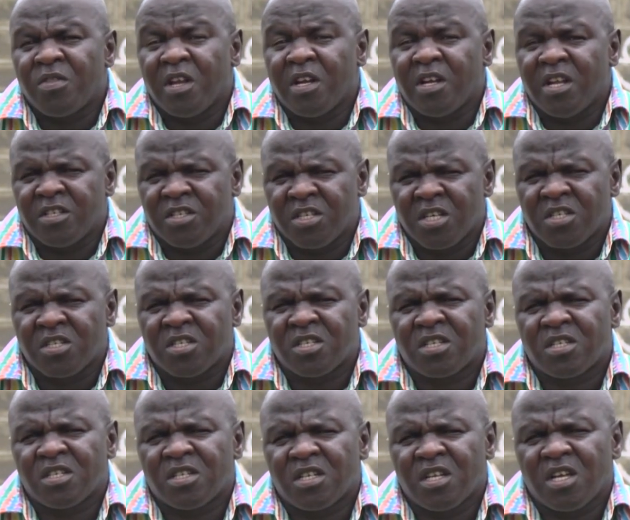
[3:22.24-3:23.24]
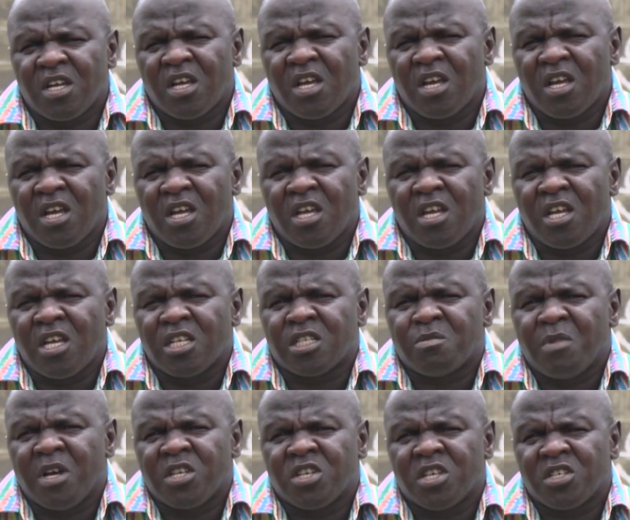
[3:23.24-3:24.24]
the deceased, is
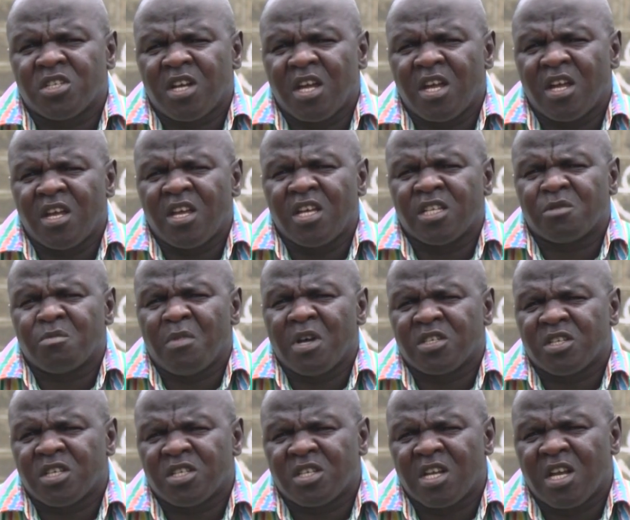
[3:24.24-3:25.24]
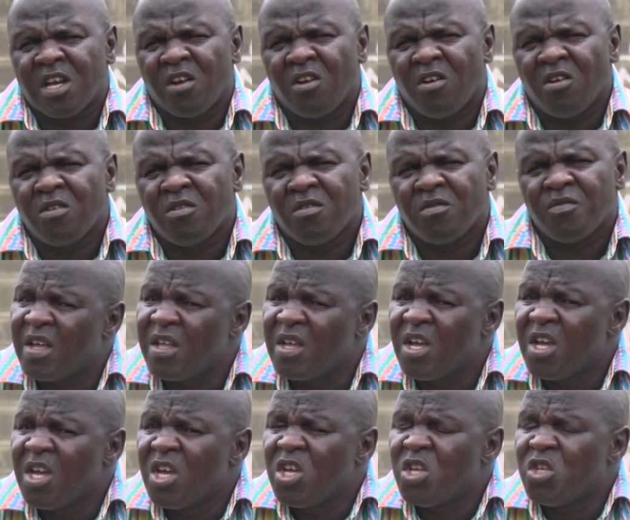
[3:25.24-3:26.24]
my sister-in-law.
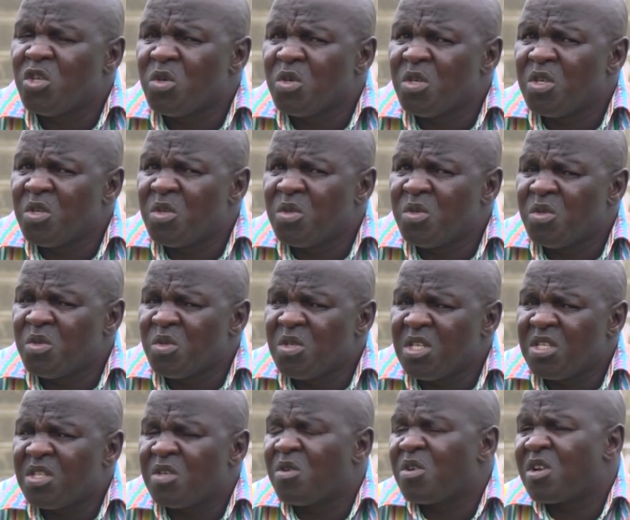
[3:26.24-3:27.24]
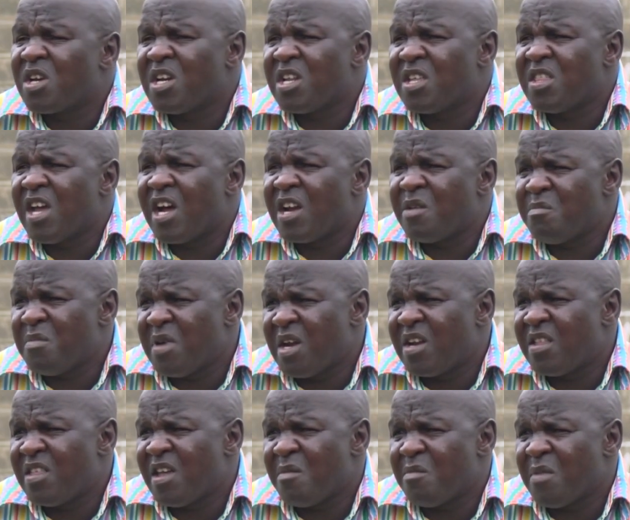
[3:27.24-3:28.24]
Judith already they had
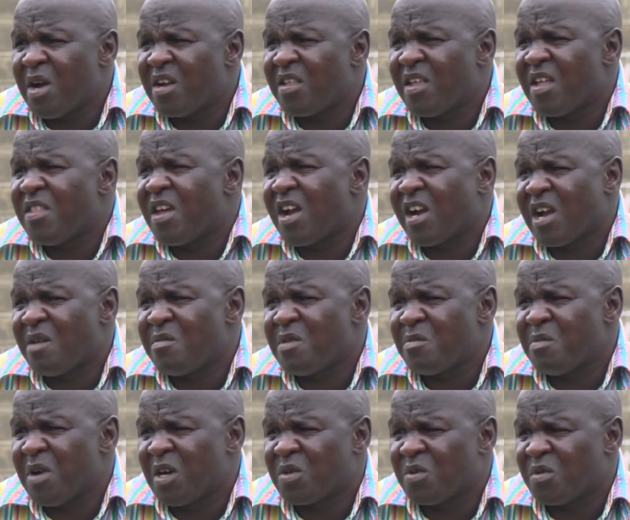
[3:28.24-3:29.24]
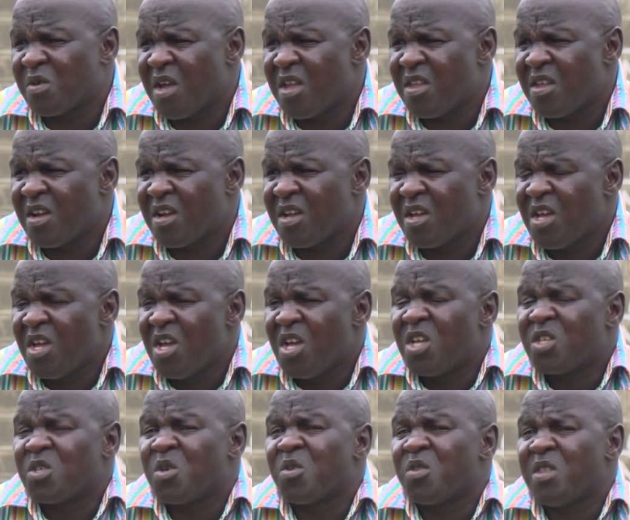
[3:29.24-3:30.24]
made their mind that they are coming back to Kenya.
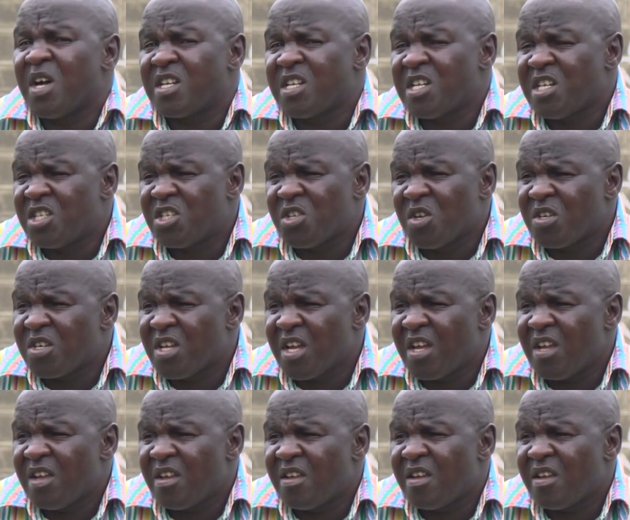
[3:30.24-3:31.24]
So that initial day,